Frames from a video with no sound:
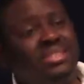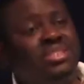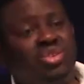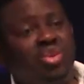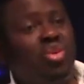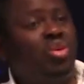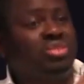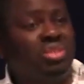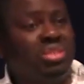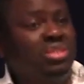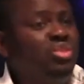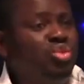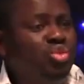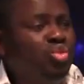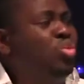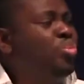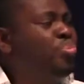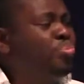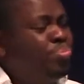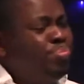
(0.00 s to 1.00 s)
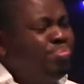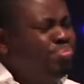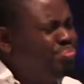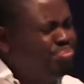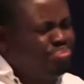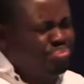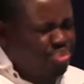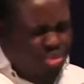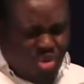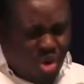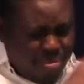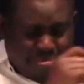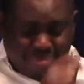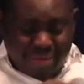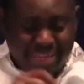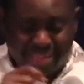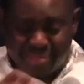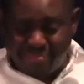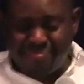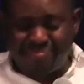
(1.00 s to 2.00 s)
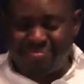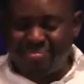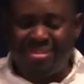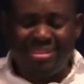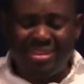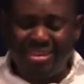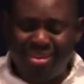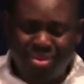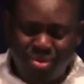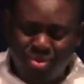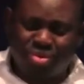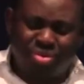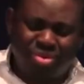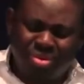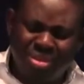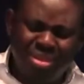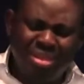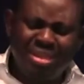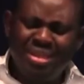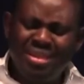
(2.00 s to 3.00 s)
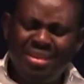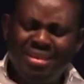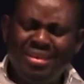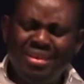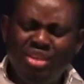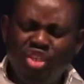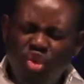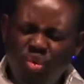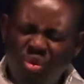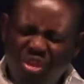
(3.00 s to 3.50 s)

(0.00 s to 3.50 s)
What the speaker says: is causing you problem, look, you